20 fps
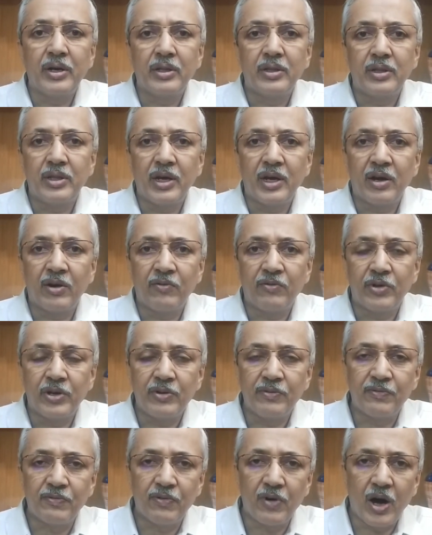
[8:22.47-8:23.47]
and they have
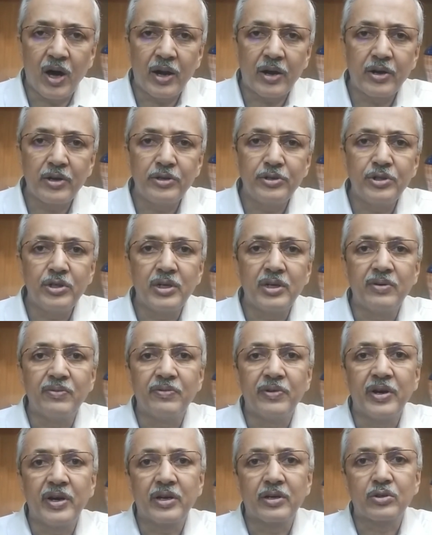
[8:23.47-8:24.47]
very far reaching
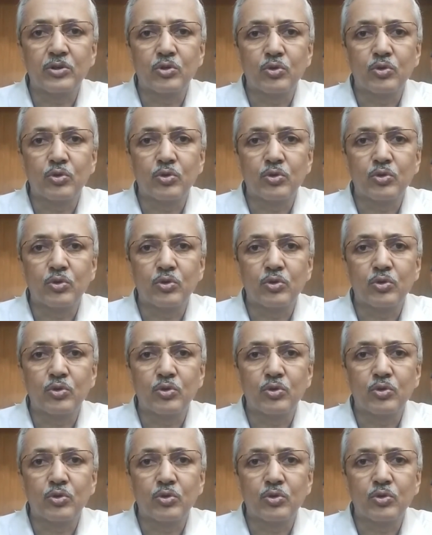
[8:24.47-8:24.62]
effects.